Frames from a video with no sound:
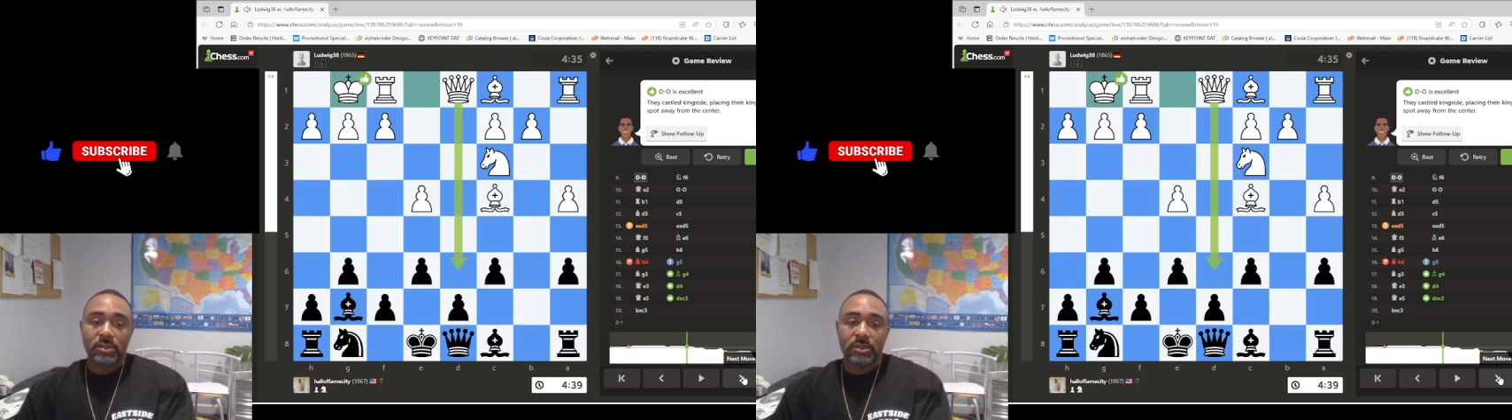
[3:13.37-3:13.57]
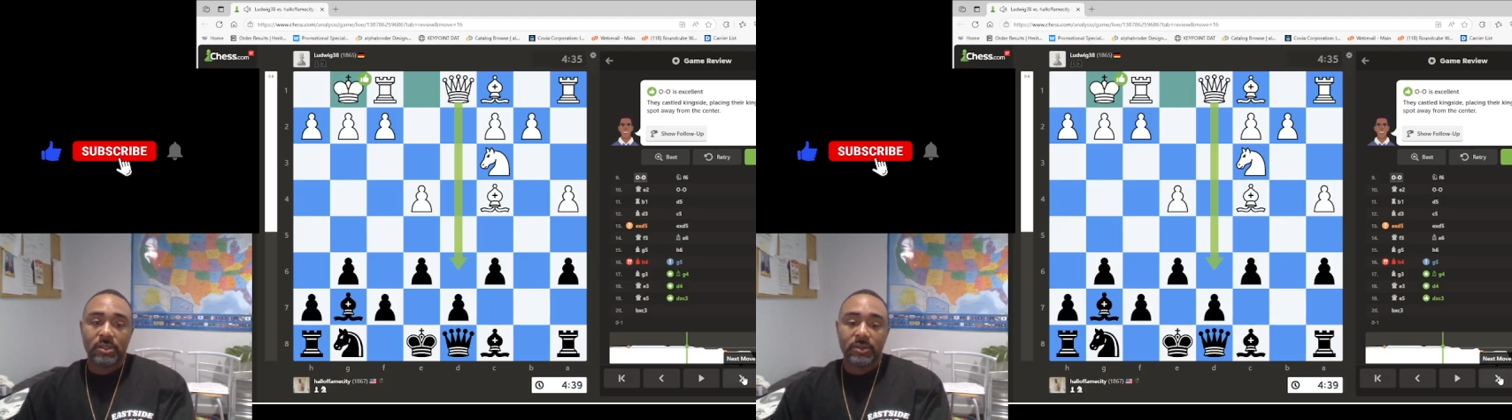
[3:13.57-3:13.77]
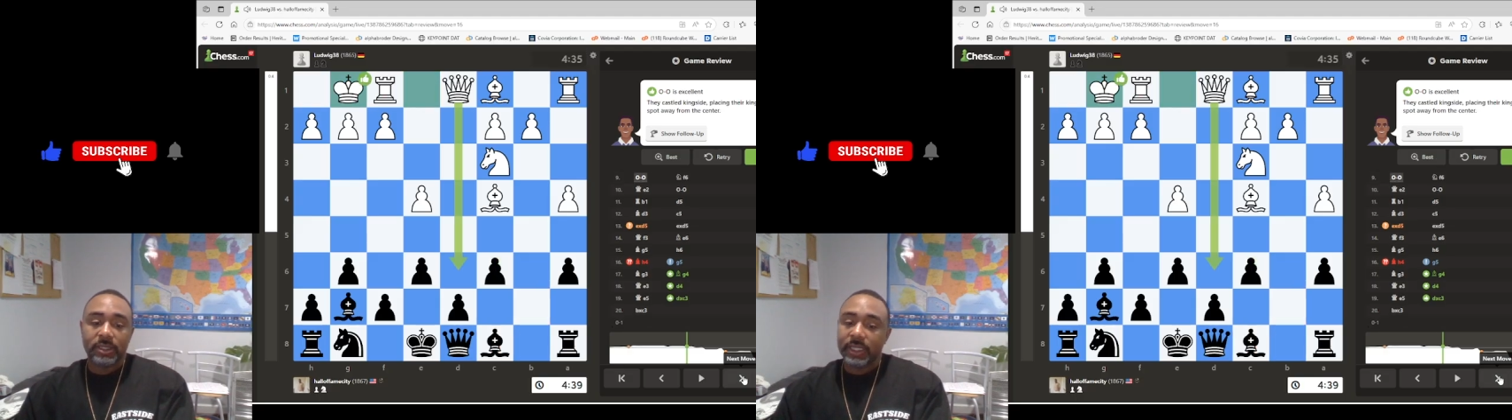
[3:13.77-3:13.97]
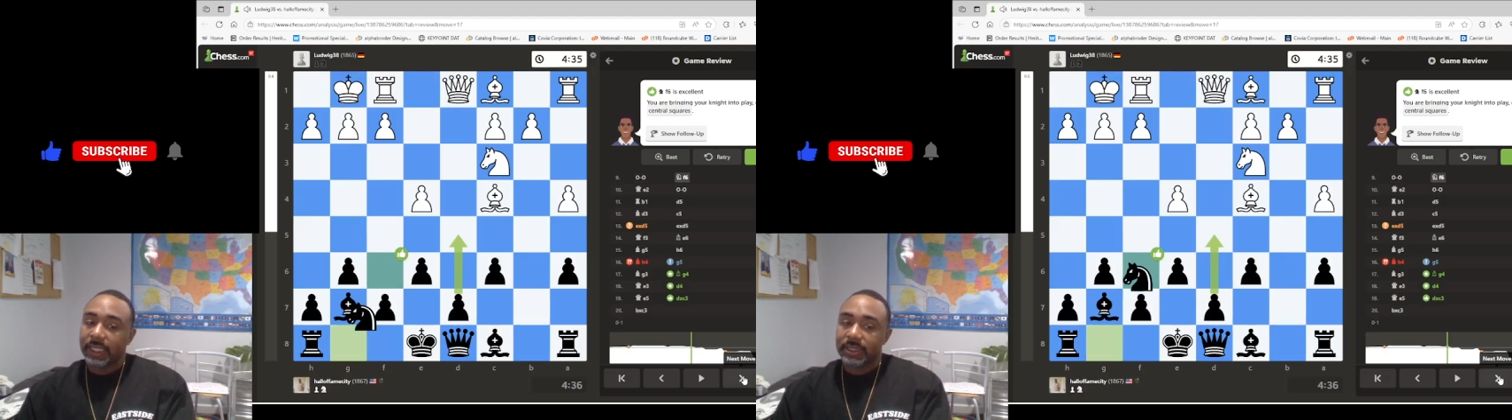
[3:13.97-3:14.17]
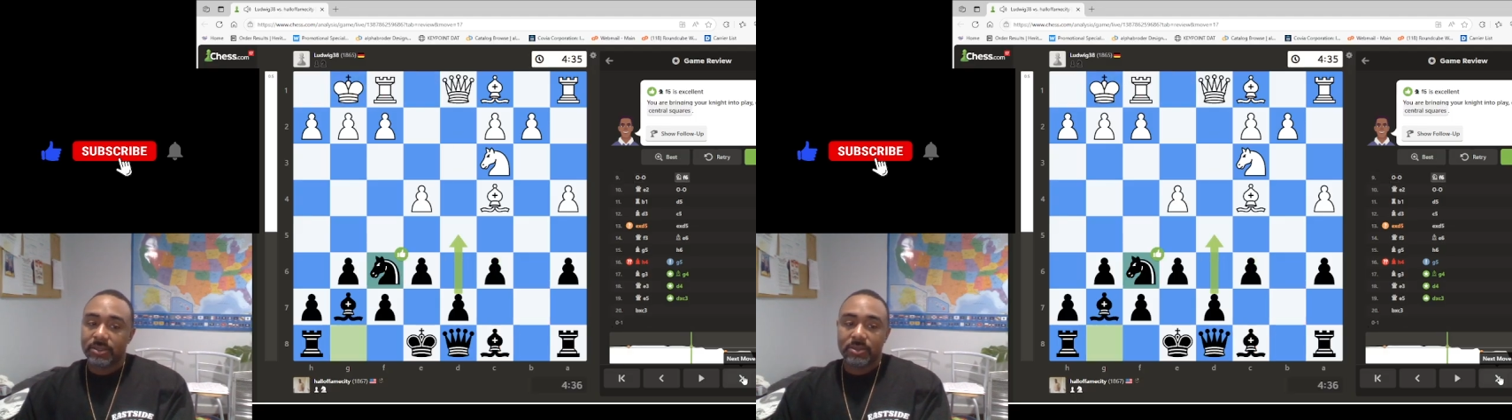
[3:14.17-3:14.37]
So he
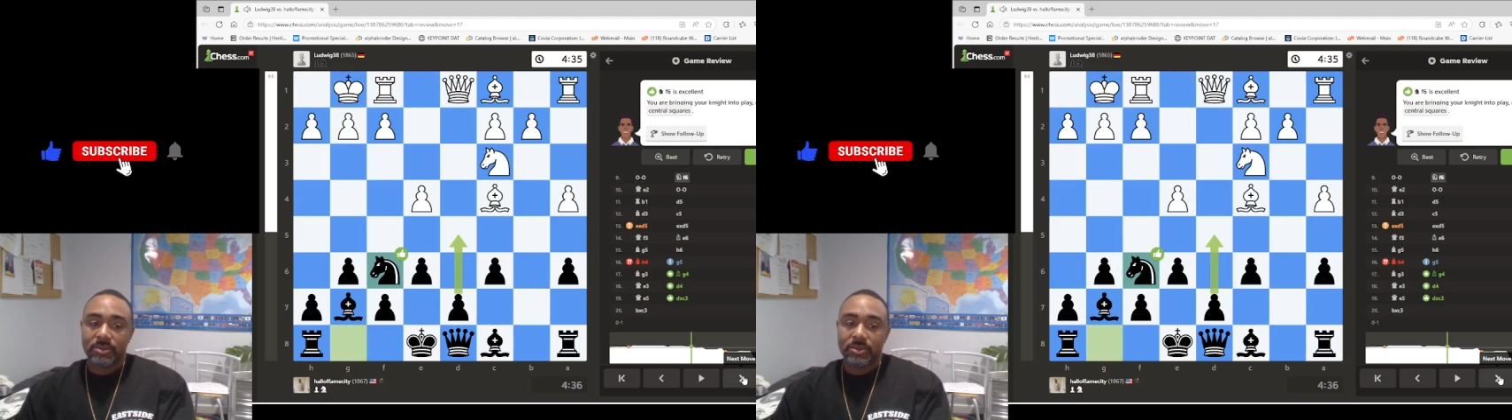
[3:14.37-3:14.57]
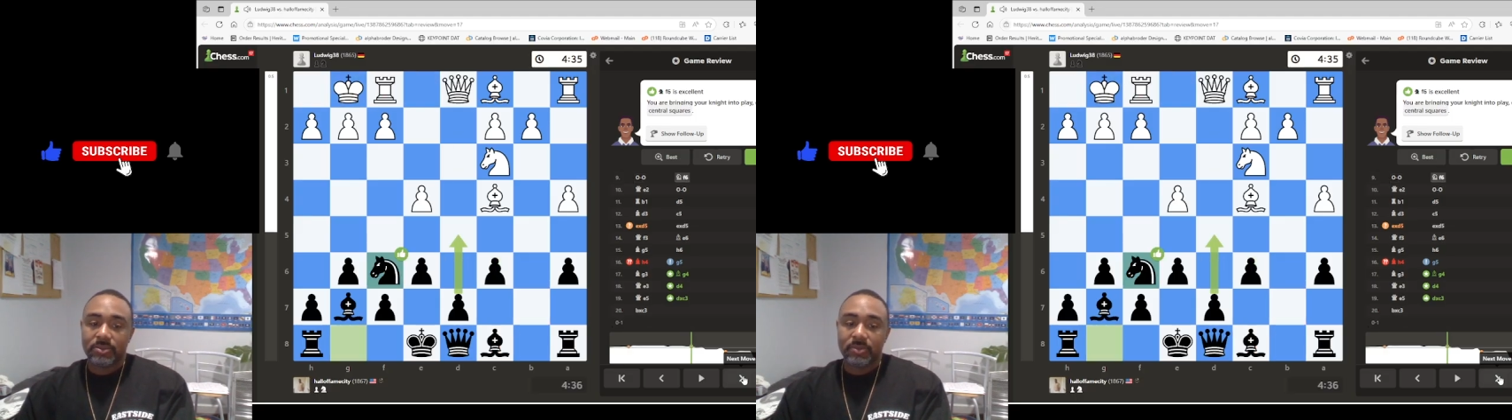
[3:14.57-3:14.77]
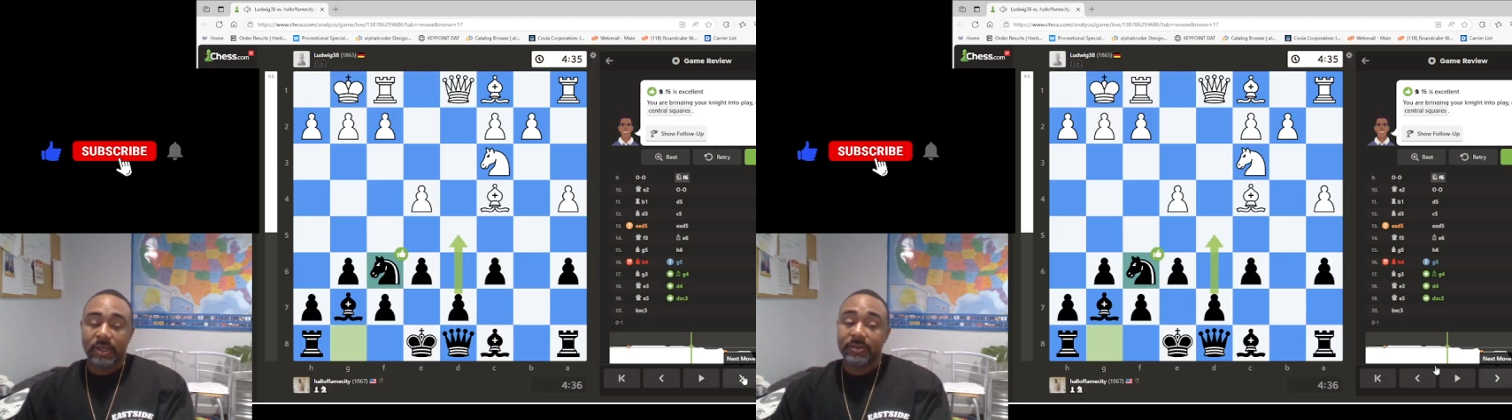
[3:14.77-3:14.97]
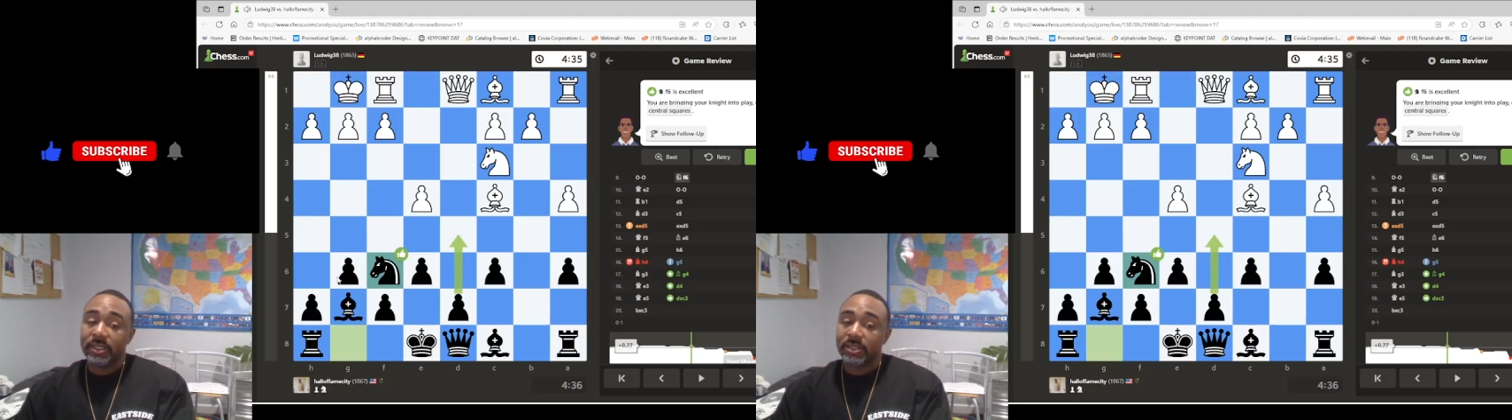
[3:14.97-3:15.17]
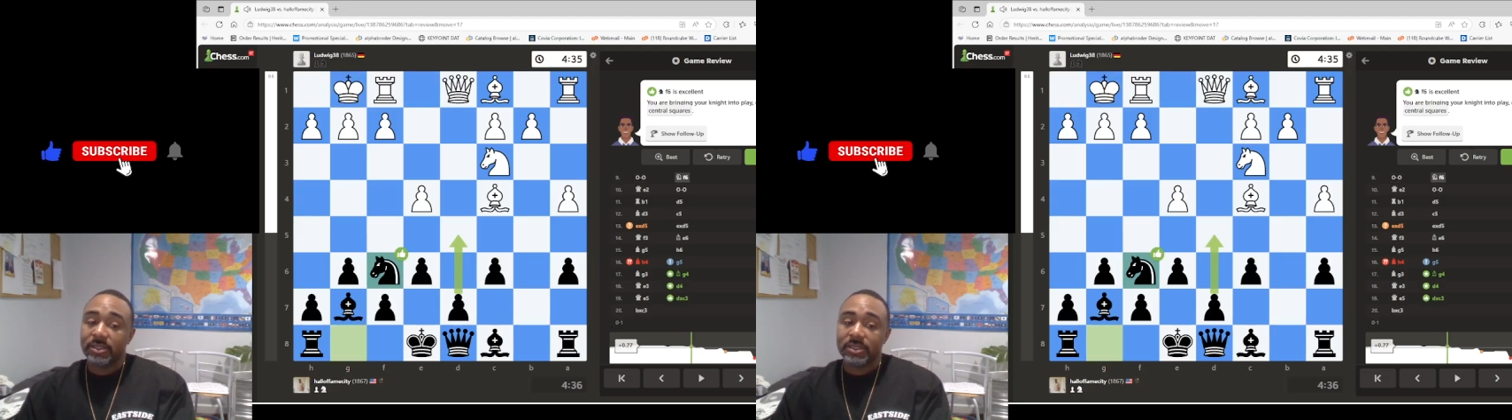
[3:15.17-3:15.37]
castles. Everything looks